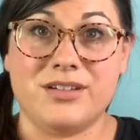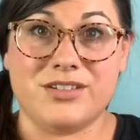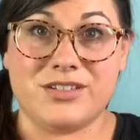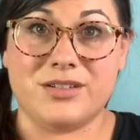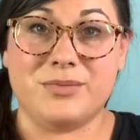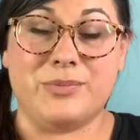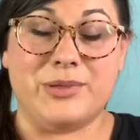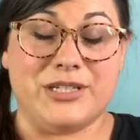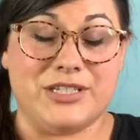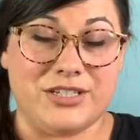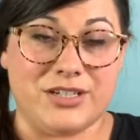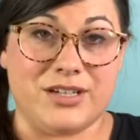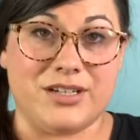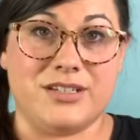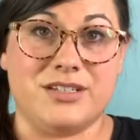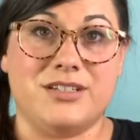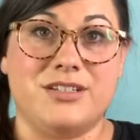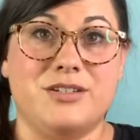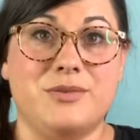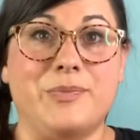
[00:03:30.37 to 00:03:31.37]
should be
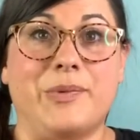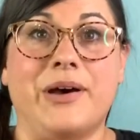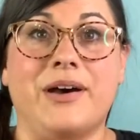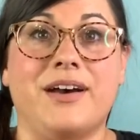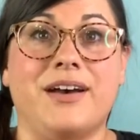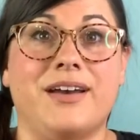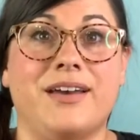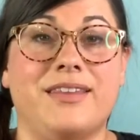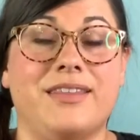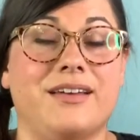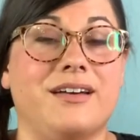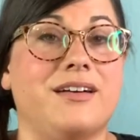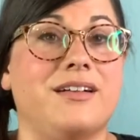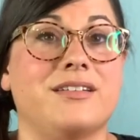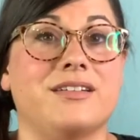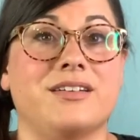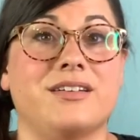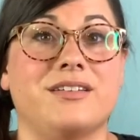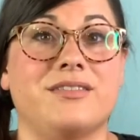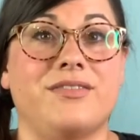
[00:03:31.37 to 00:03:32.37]
judged by the
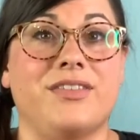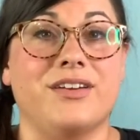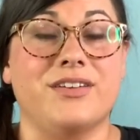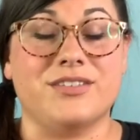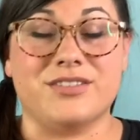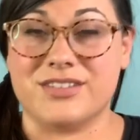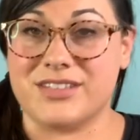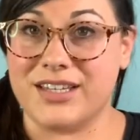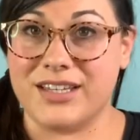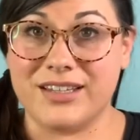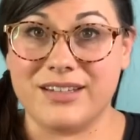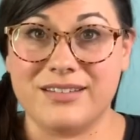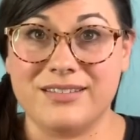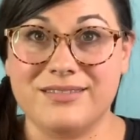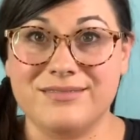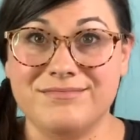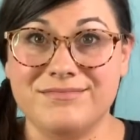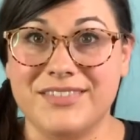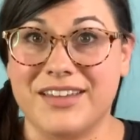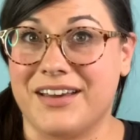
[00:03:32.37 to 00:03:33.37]
color of their
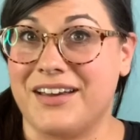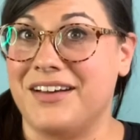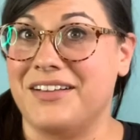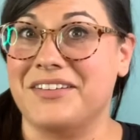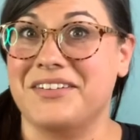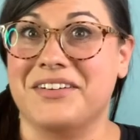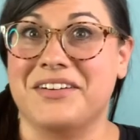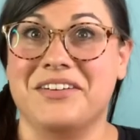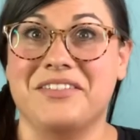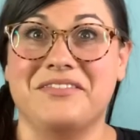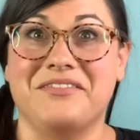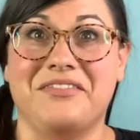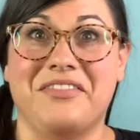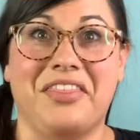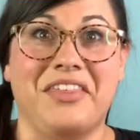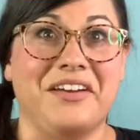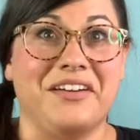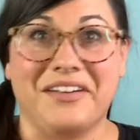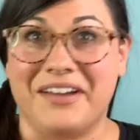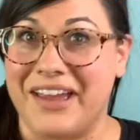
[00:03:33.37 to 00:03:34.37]
skin, the color of
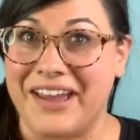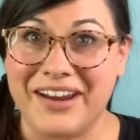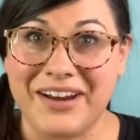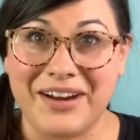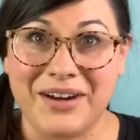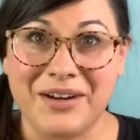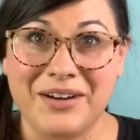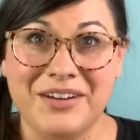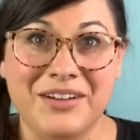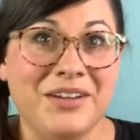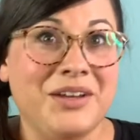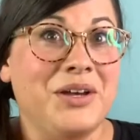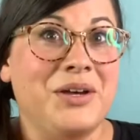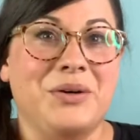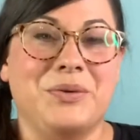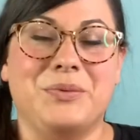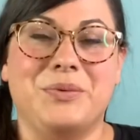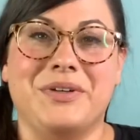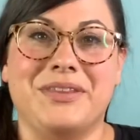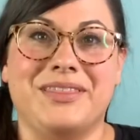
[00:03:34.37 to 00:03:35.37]
their hair,
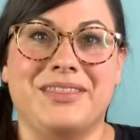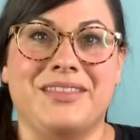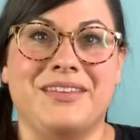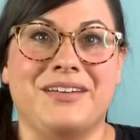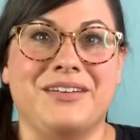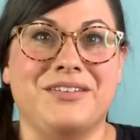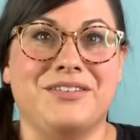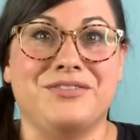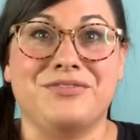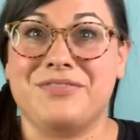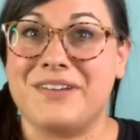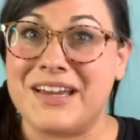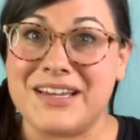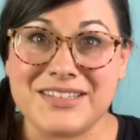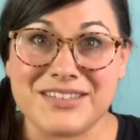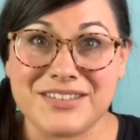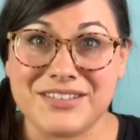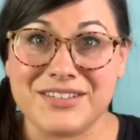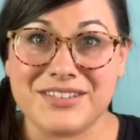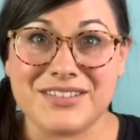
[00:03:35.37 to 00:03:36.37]
what their
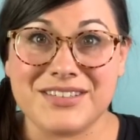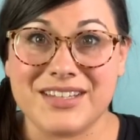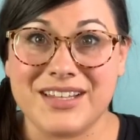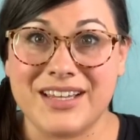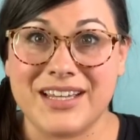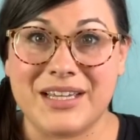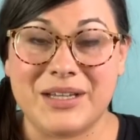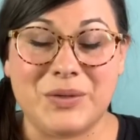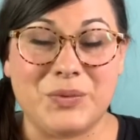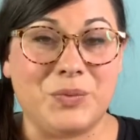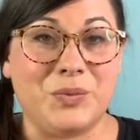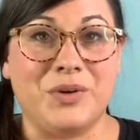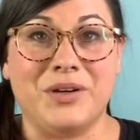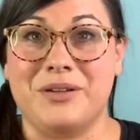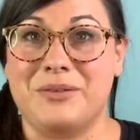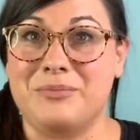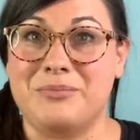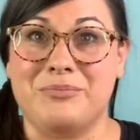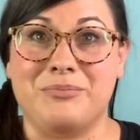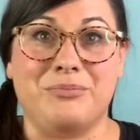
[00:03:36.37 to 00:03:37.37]
face looks like, what
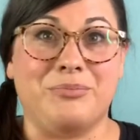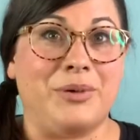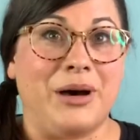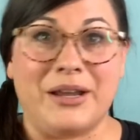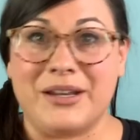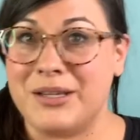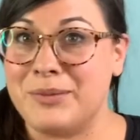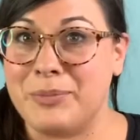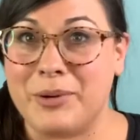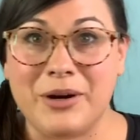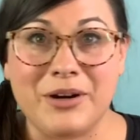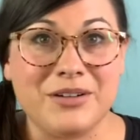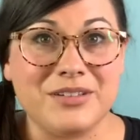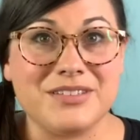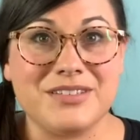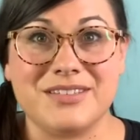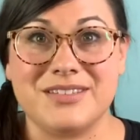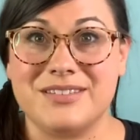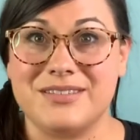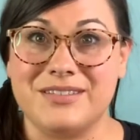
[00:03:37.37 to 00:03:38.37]
body
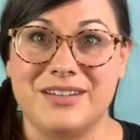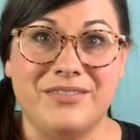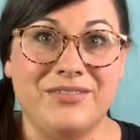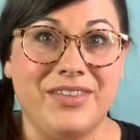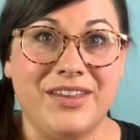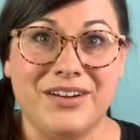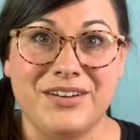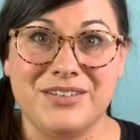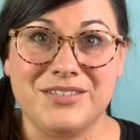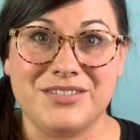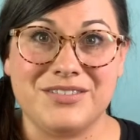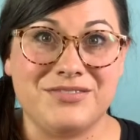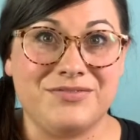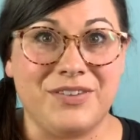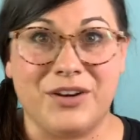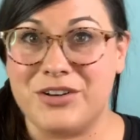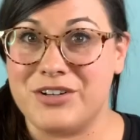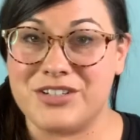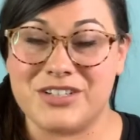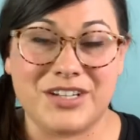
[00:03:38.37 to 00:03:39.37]
parts of theirs
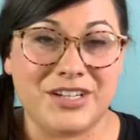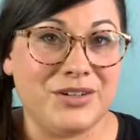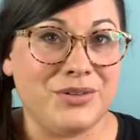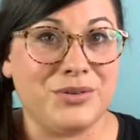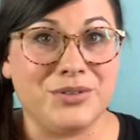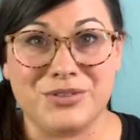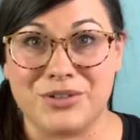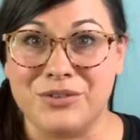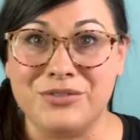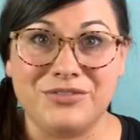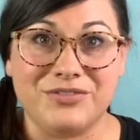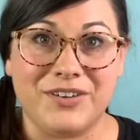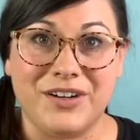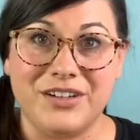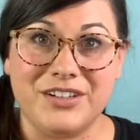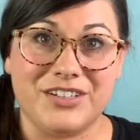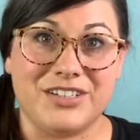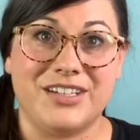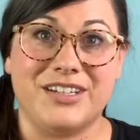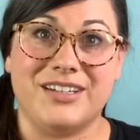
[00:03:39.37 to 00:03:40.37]
function or don't
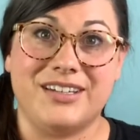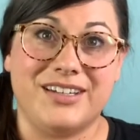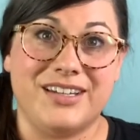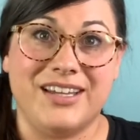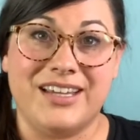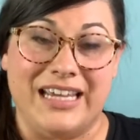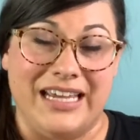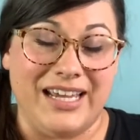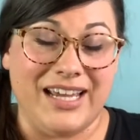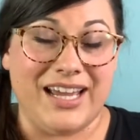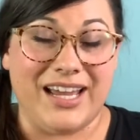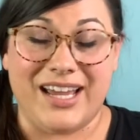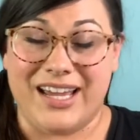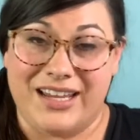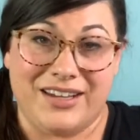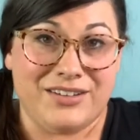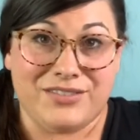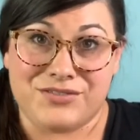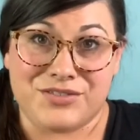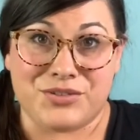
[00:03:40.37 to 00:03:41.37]
function.
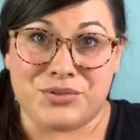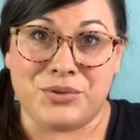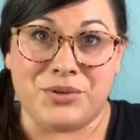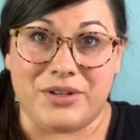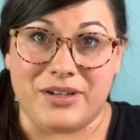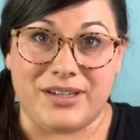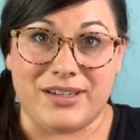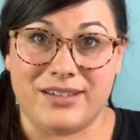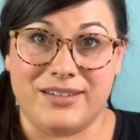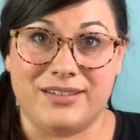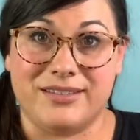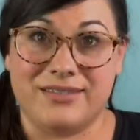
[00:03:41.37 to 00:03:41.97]
End of story.